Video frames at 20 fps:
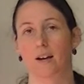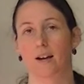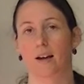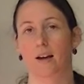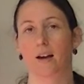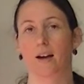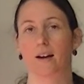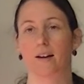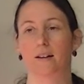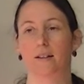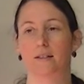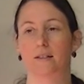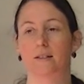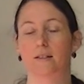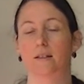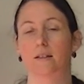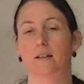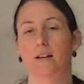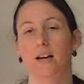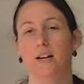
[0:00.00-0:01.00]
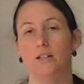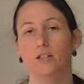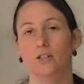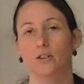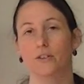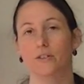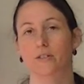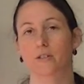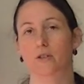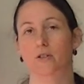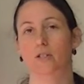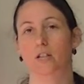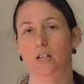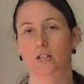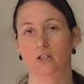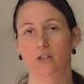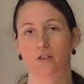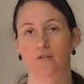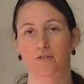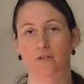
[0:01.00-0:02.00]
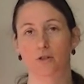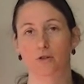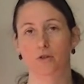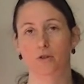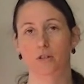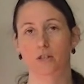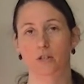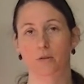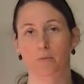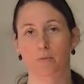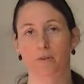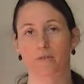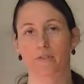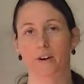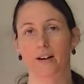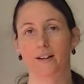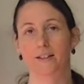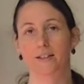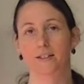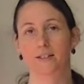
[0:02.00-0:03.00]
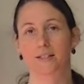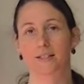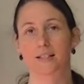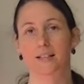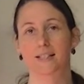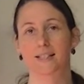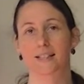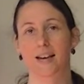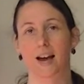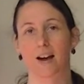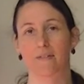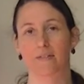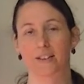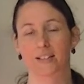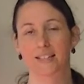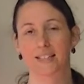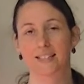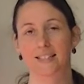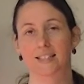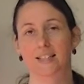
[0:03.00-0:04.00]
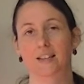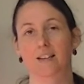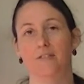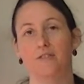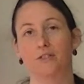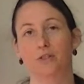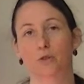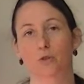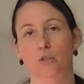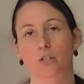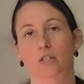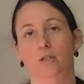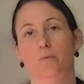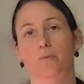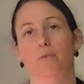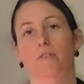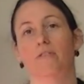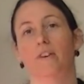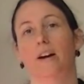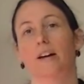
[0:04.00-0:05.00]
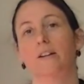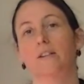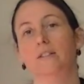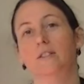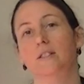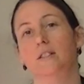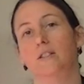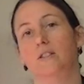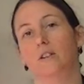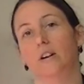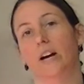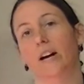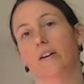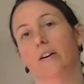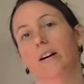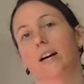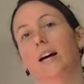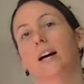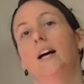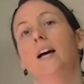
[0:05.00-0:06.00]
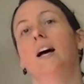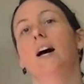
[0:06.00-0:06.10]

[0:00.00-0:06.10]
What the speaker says: And the National Association of Nutrition Providers does have a listing of nutrition providers in your area.